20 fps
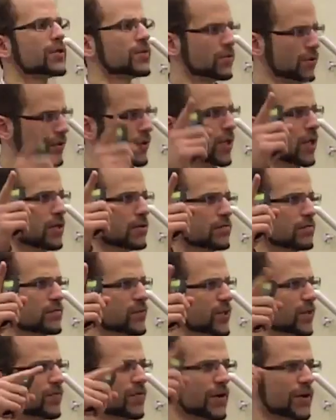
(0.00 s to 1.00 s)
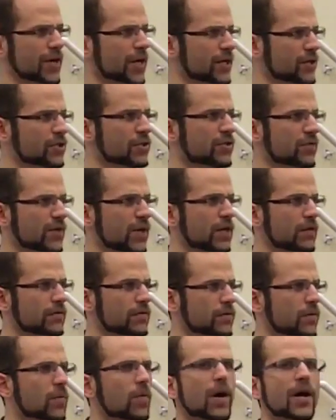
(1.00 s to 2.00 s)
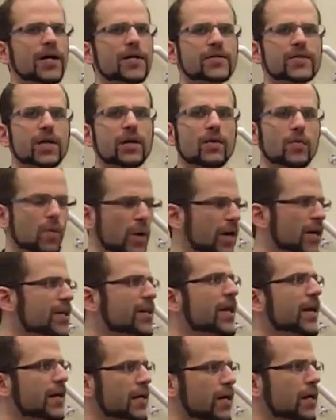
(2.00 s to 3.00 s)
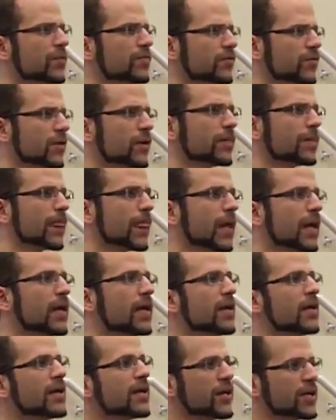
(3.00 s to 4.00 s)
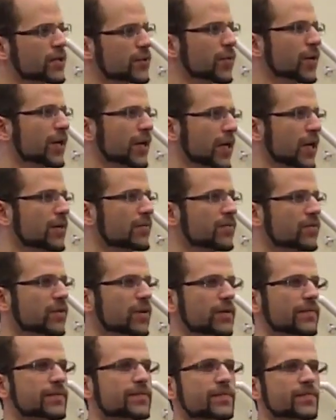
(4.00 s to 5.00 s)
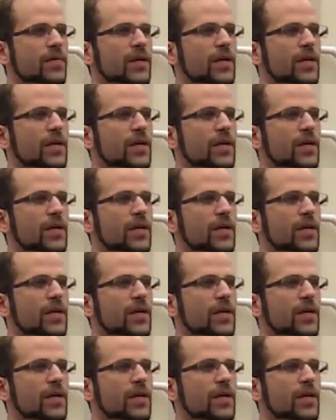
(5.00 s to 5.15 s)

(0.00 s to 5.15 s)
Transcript: a week. You heard that? Some variation of that? Why is that? Where did that come from? Here's where it came from.